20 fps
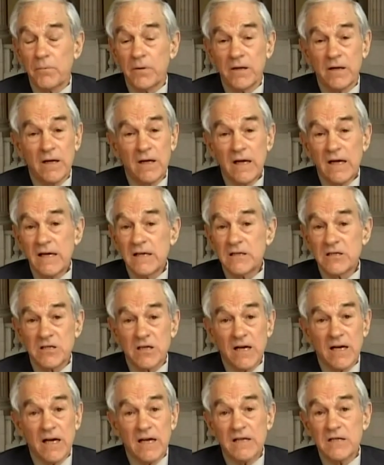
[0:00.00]
But it's
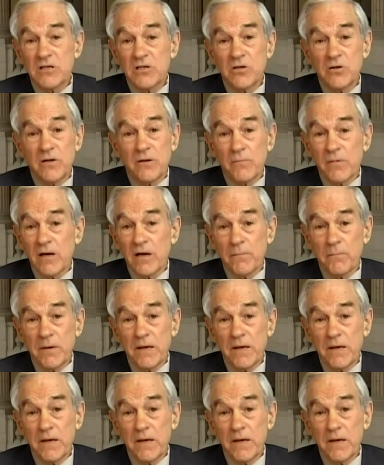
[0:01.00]
to the American